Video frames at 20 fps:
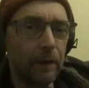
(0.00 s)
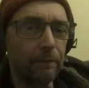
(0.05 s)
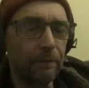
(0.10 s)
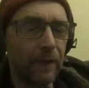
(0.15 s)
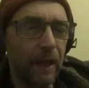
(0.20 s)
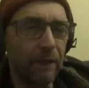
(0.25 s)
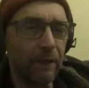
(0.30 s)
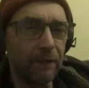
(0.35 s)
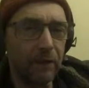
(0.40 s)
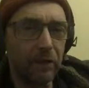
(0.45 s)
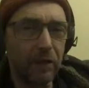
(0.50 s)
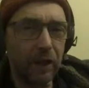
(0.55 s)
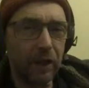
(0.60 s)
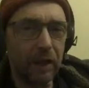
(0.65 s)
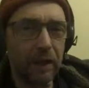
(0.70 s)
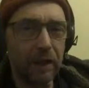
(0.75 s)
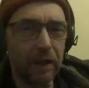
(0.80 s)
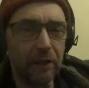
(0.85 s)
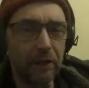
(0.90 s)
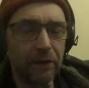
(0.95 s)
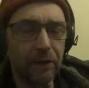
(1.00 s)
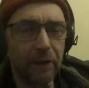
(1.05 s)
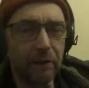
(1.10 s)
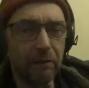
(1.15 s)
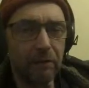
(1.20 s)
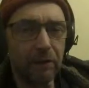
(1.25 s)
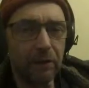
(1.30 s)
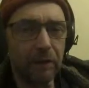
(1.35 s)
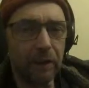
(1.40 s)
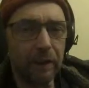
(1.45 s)
never taken it
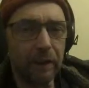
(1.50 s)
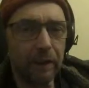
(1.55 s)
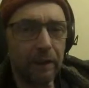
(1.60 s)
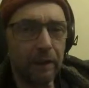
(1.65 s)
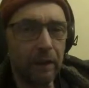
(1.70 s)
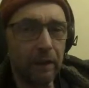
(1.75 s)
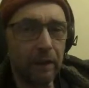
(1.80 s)
seriously,